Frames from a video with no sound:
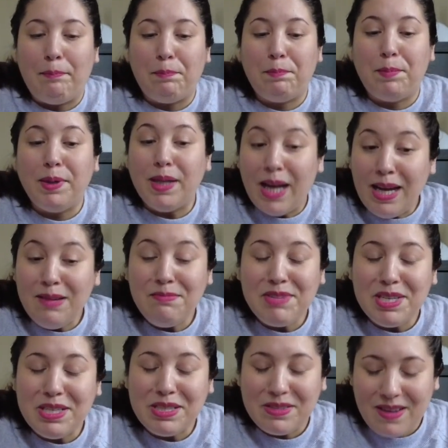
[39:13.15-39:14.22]
but I am
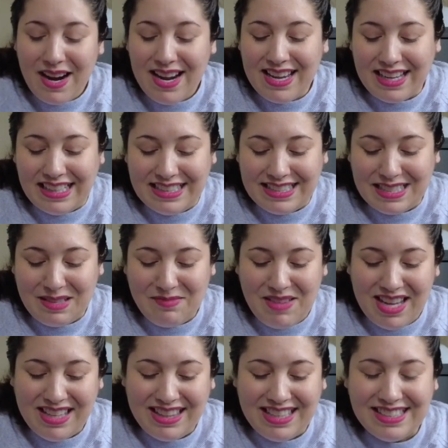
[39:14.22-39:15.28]
gonna try it to
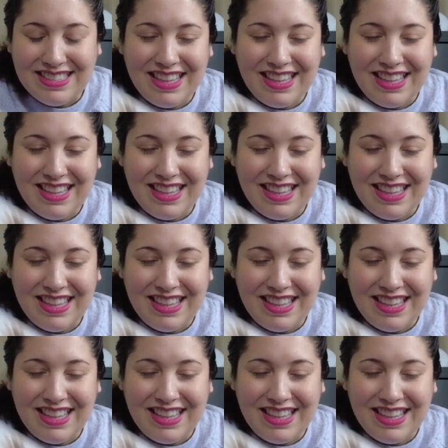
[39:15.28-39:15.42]
make these